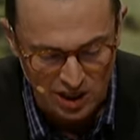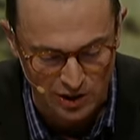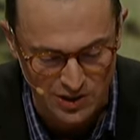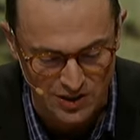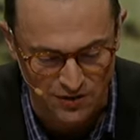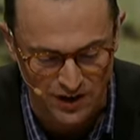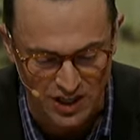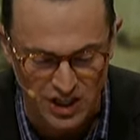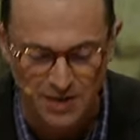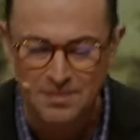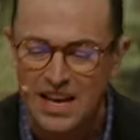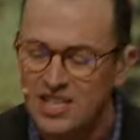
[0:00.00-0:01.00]

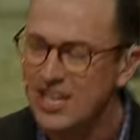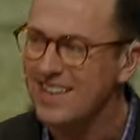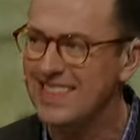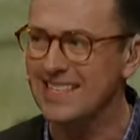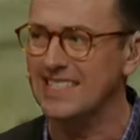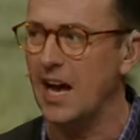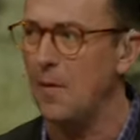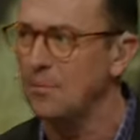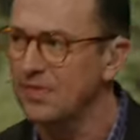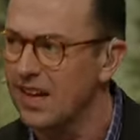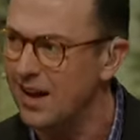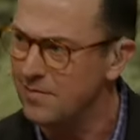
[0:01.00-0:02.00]
crucifixion. Check this out.
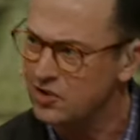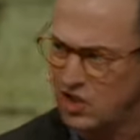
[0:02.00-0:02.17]
Um,